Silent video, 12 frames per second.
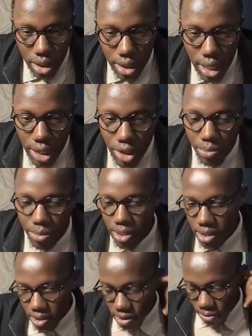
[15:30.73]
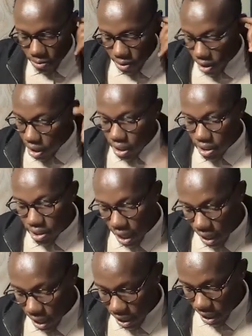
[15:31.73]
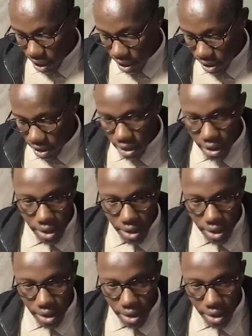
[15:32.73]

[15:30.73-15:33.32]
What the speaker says: documents. So for our case, I can add